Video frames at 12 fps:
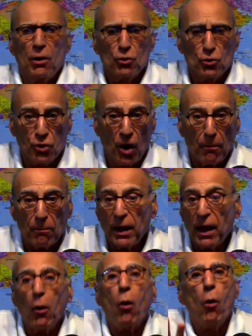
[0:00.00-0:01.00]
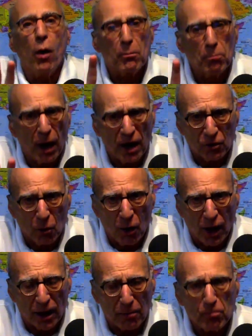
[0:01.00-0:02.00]
Trump, and by the
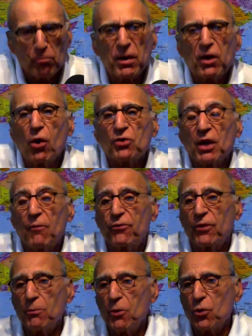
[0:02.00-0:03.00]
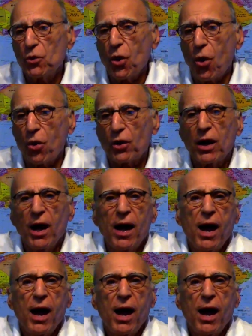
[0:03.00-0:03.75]
way, because I'm from New York,